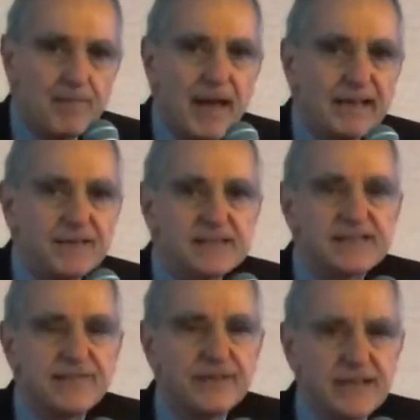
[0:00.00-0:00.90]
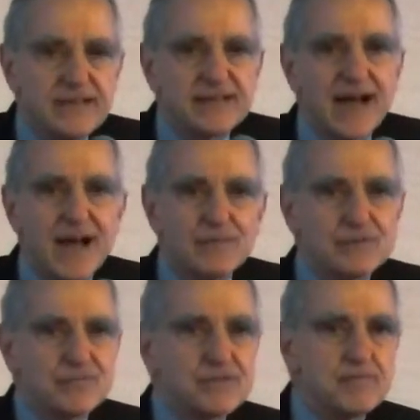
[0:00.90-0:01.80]
Back in the 70s, I
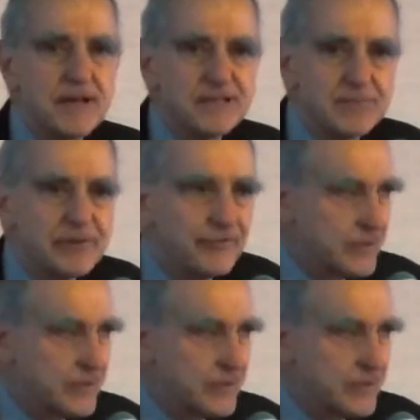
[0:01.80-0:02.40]
was responsible